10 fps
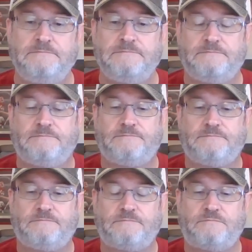
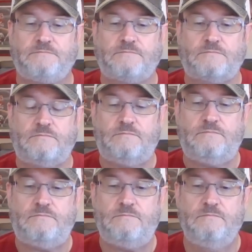
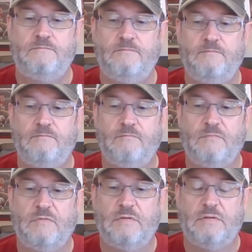
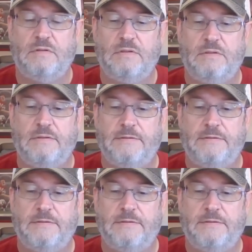[no speech]